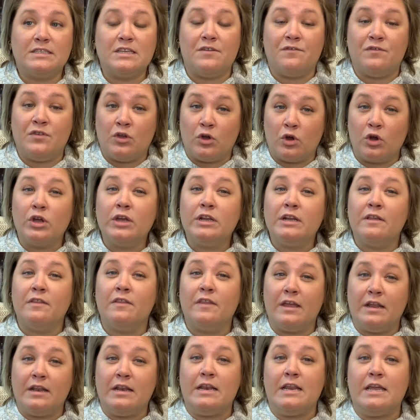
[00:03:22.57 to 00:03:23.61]
If you're gonna
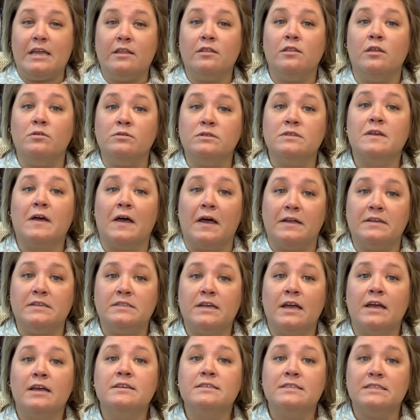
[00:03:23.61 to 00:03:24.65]
then need those
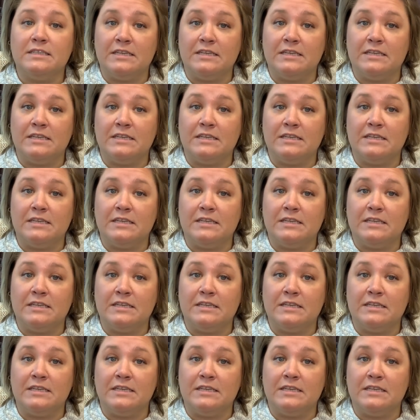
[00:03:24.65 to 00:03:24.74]
contacts